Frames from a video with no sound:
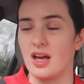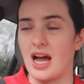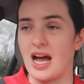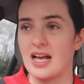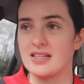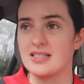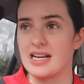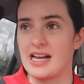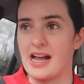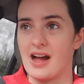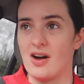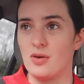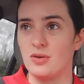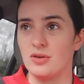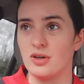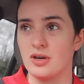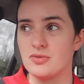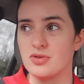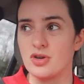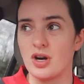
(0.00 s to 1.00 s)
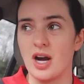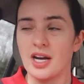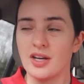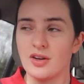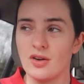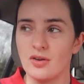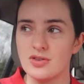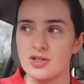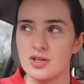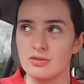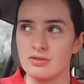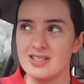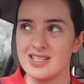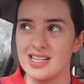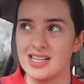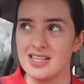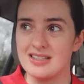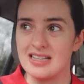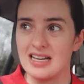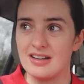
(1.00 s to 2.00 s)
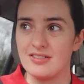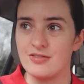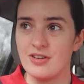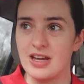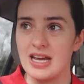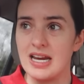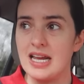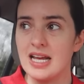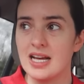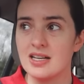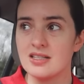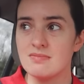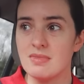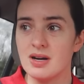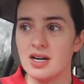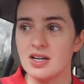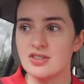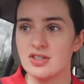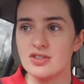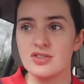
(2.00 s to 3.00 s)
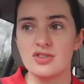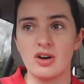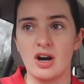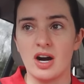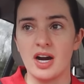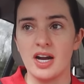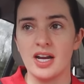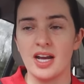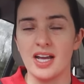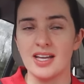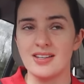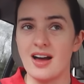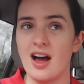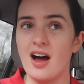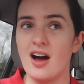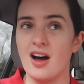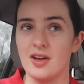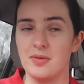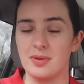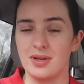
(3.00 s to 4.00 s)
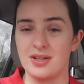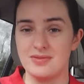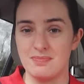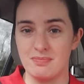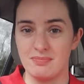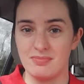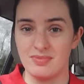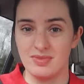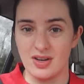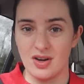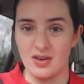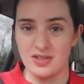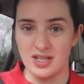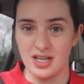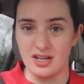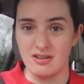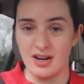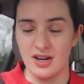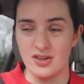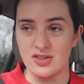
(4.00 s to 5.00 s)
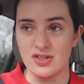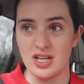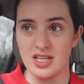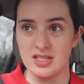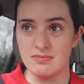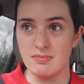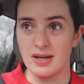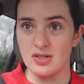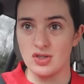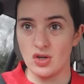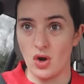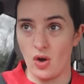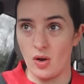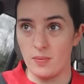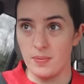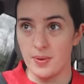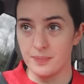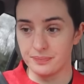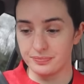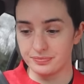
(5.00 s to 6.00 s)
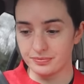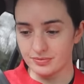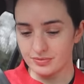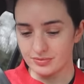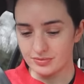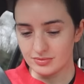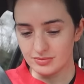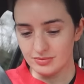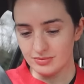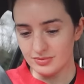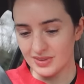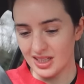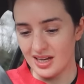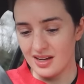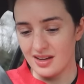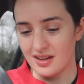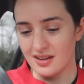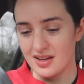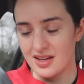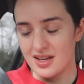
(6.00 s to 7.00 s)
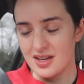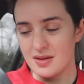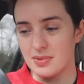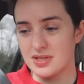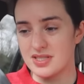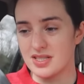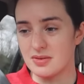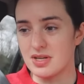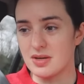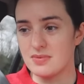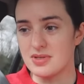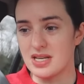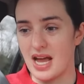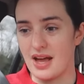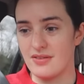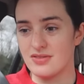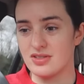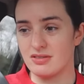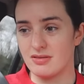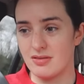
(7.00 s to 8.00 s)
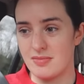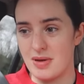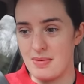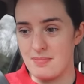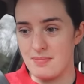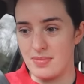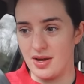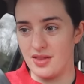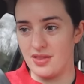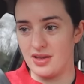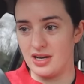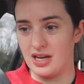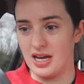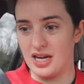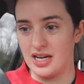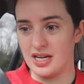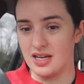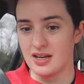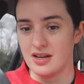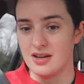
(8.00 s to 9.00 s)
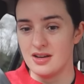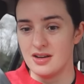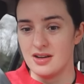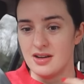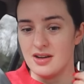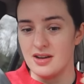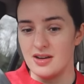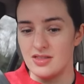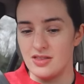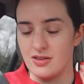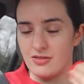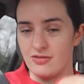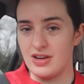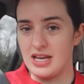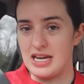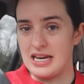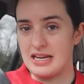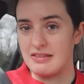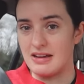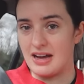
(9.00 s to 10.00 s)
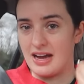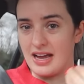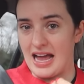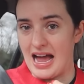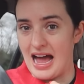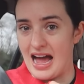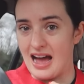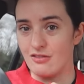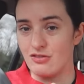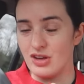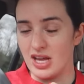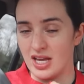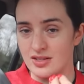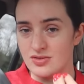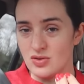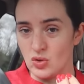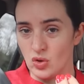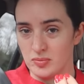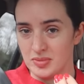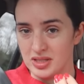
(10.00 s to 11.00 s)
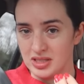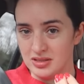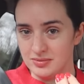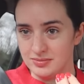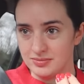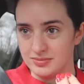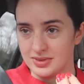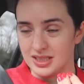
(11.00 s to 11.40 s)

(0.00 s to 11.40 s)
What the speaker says: as I get older, I'm trying not to resist that feeling as much and try. It's hard because content creation is my job. But sometimes I have to remember that, like, the feeling that I have is normal